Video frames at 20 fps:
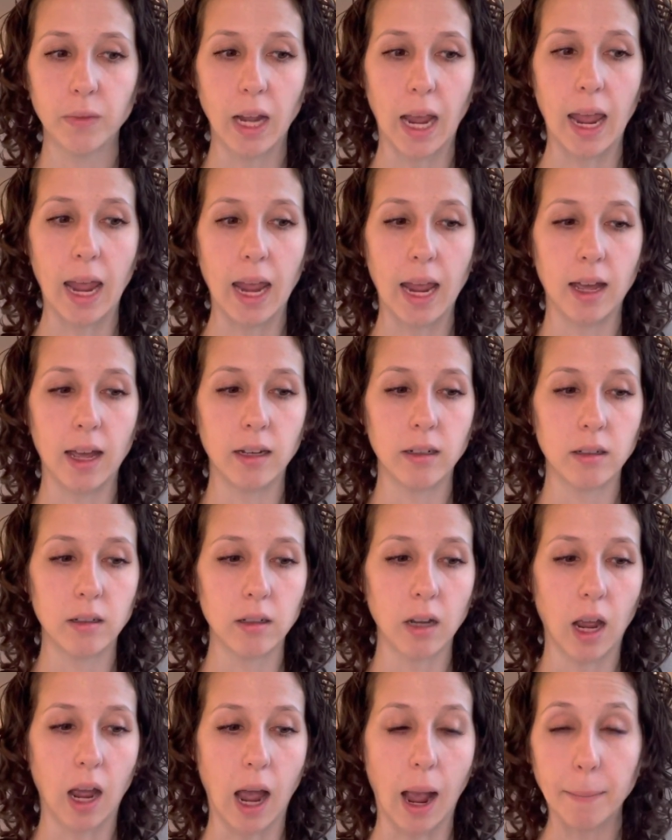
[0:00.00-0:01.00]
And
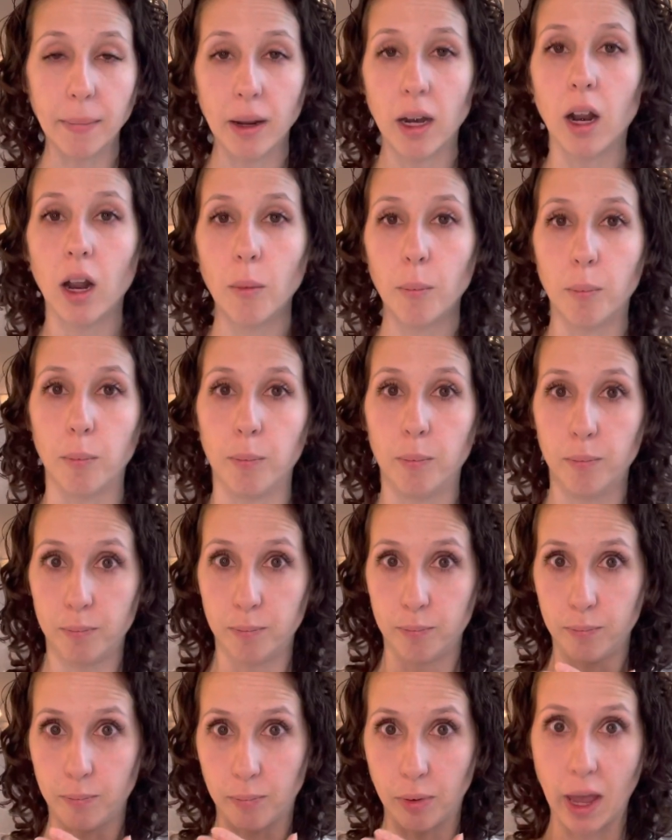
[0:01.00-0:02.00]
I'm going to
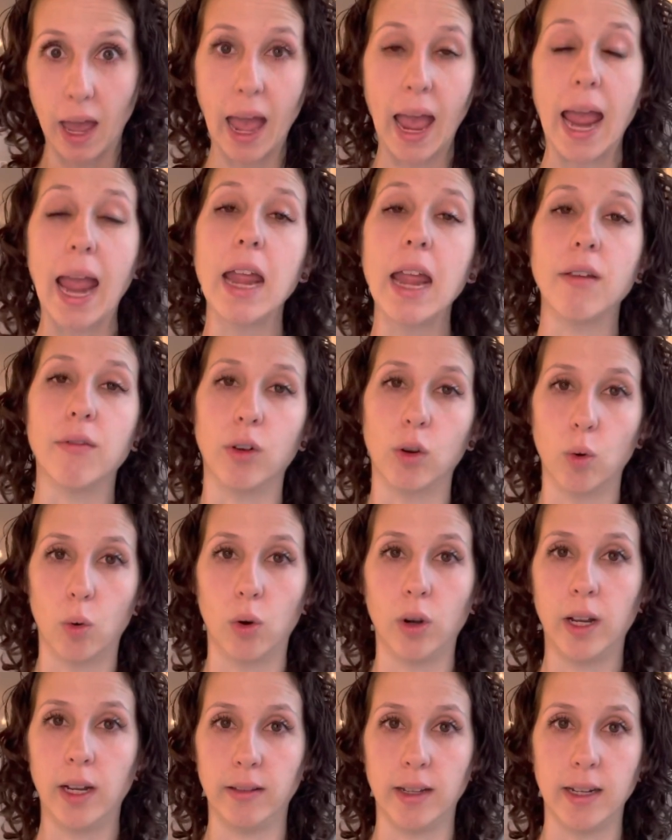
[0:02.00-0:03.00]
behave
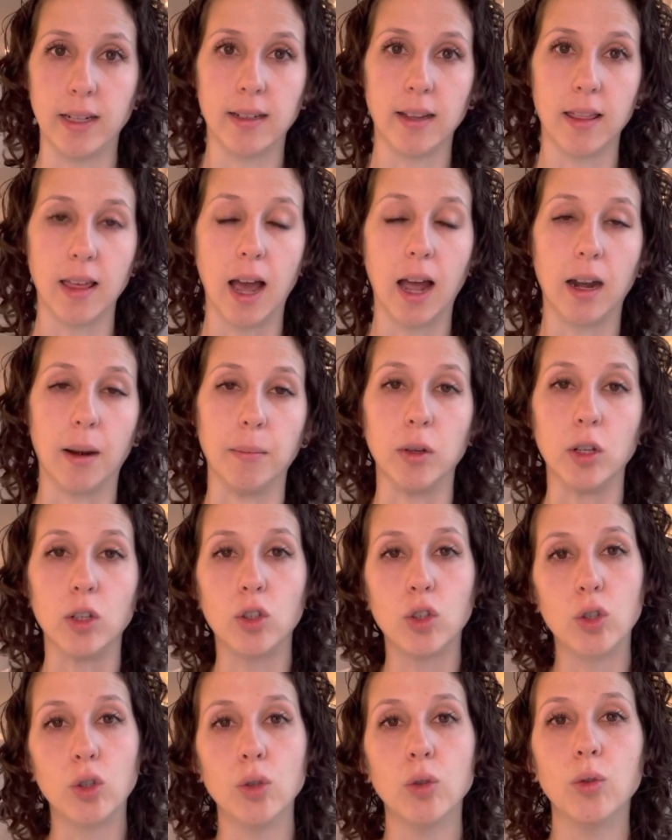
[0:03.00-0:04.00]
accordingly to that. I'm going
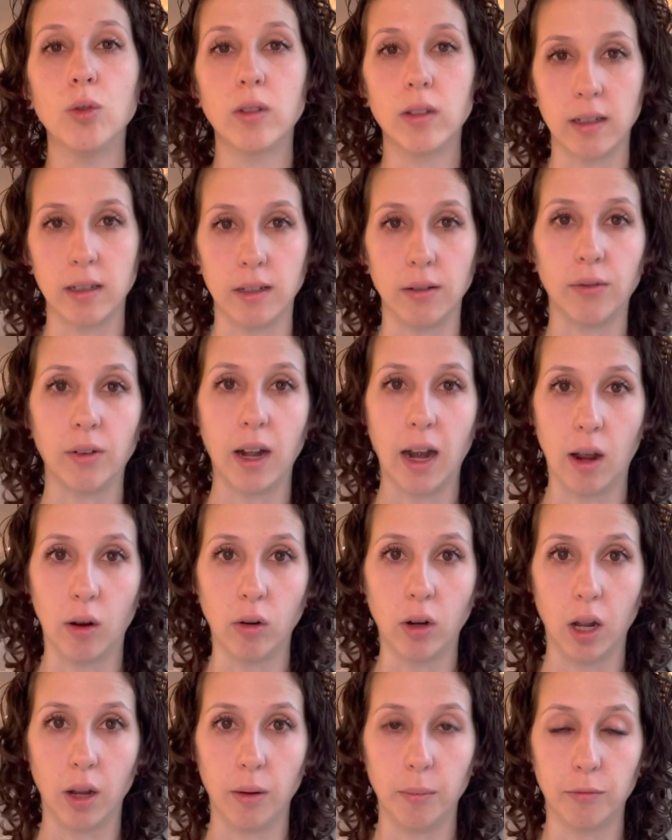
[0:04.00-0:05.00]
to choose a different
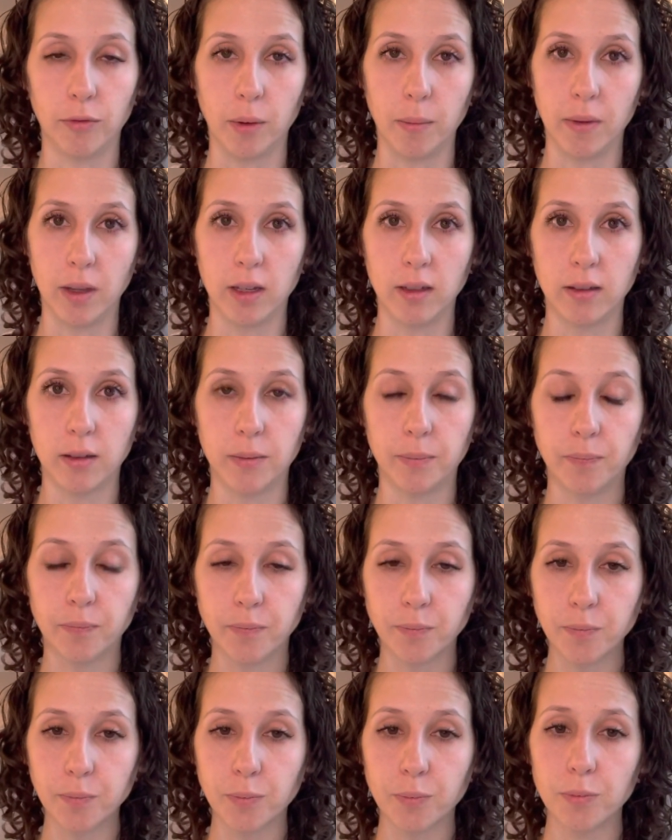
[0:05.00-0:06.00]
outcome from this.
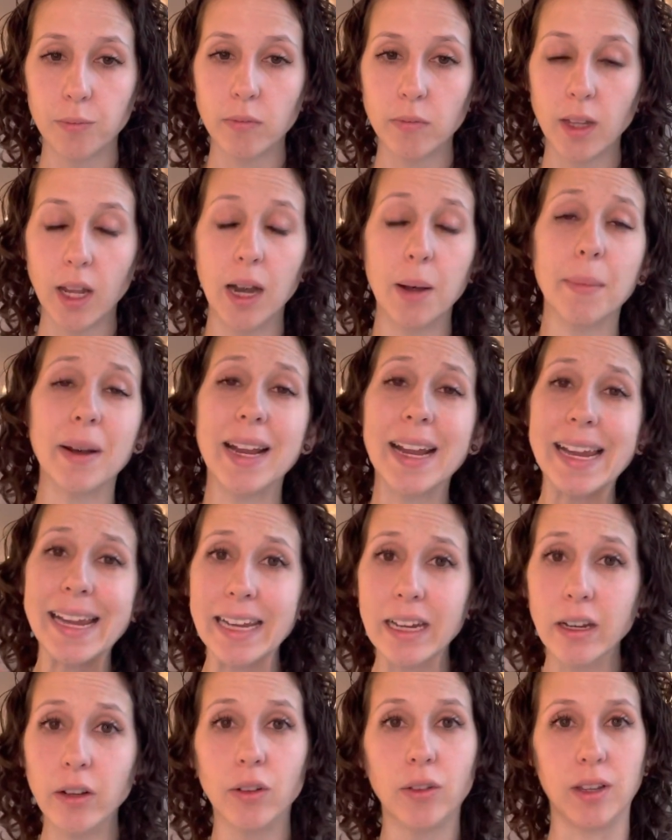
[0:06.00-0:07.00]
I'm going to
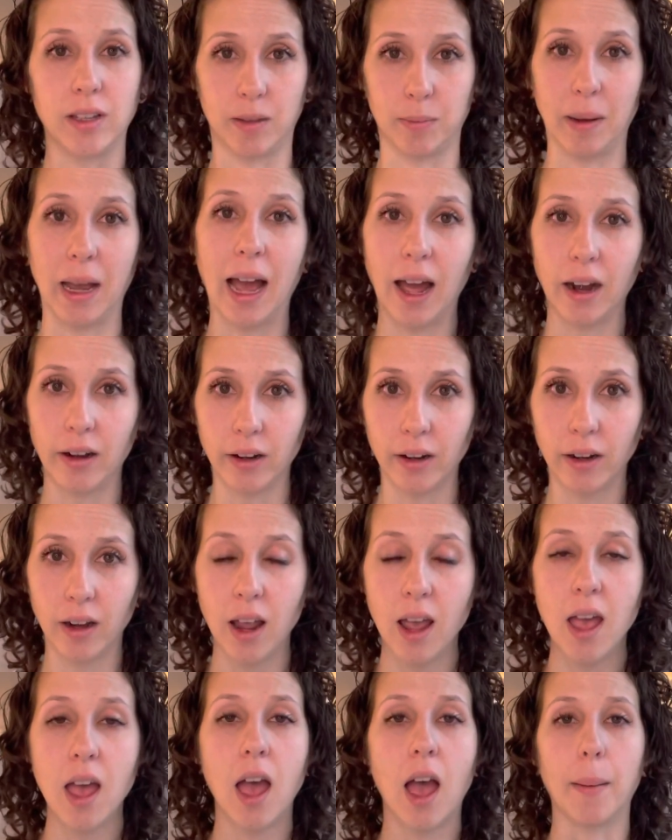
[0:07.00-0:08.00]
heal this pattern.
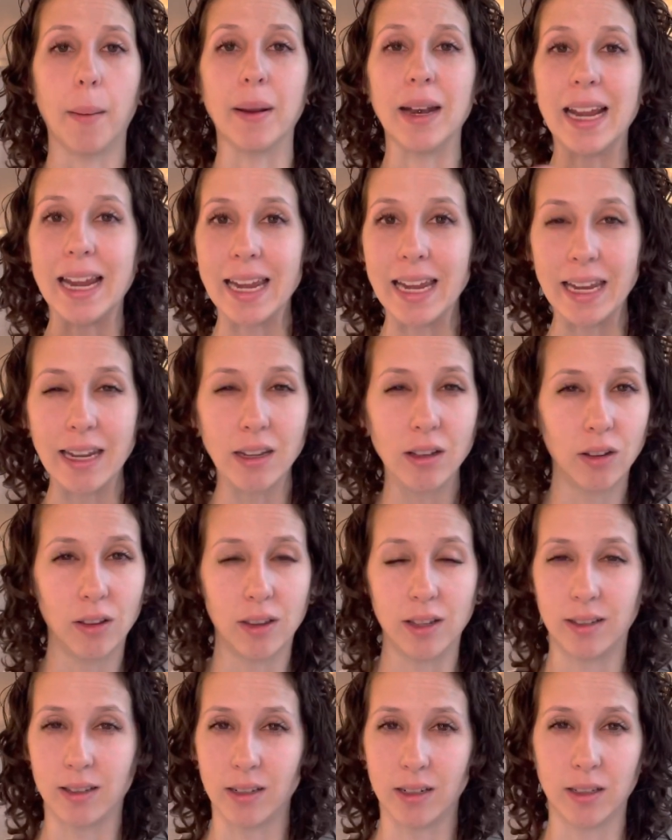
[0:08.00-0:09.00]
I'm going to heal
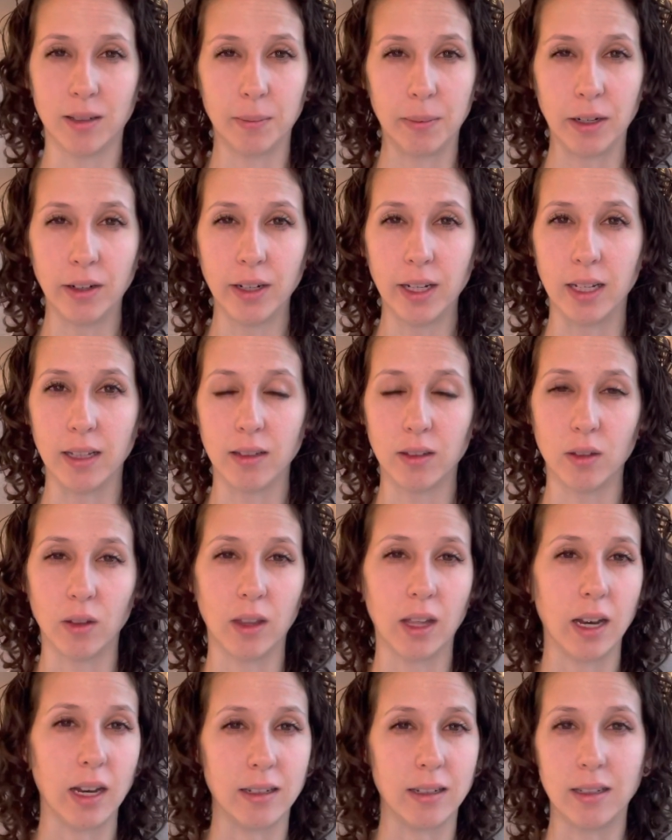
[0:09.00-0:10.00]
this experience so
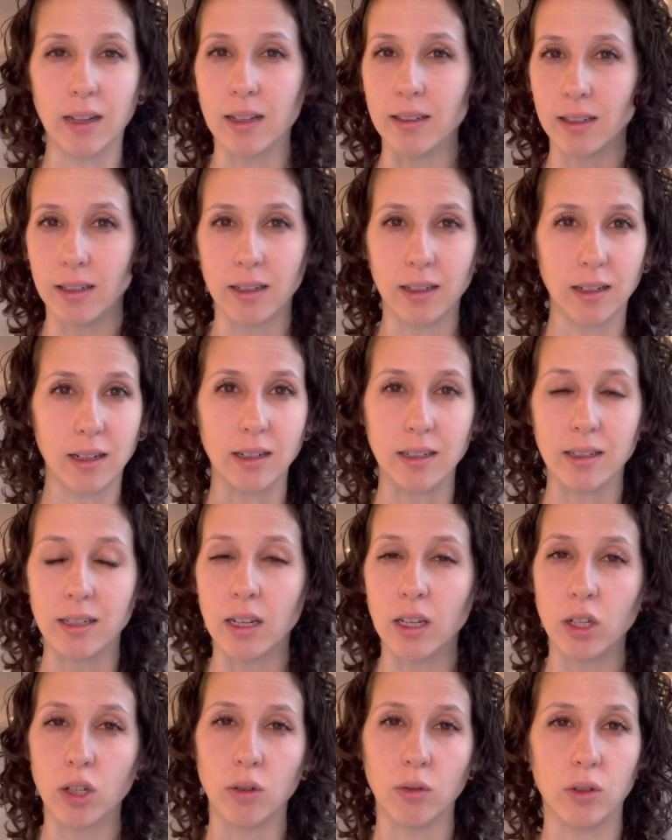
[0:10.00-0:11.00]
that it doesn't
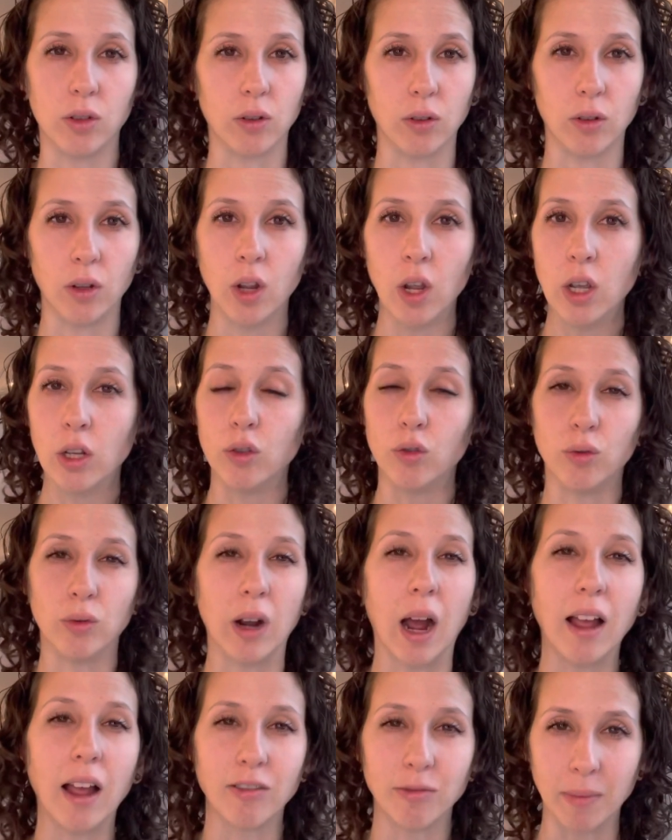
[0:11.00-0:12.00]
continue to
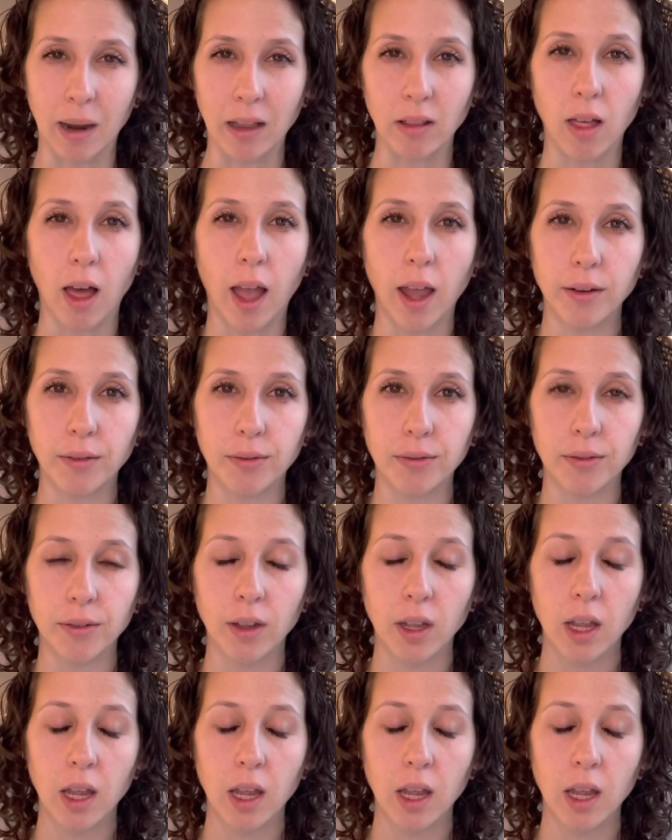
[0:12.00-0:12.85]
drive my life.